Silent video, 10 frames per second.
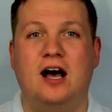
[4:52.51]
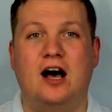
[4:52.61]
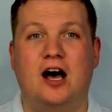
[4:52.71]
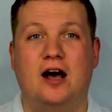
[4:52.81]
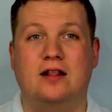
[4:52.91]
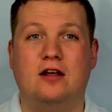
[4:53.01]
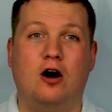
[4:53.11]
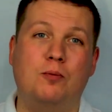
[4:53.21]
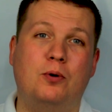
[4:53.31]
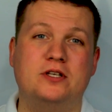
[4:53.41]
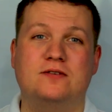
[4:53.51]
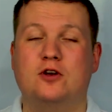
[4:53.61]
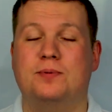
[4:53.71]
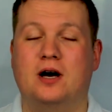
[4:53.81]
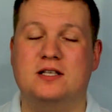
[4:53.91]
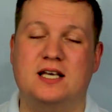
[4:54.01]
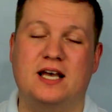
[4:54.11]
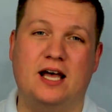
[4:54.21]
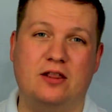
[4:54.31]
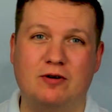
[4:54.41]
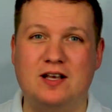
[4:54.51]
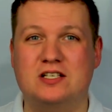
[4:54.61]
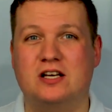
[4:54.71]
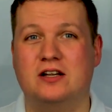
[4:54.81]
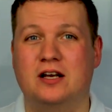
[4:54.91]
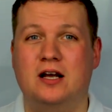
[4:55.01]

The whole point of UPRT, and the reason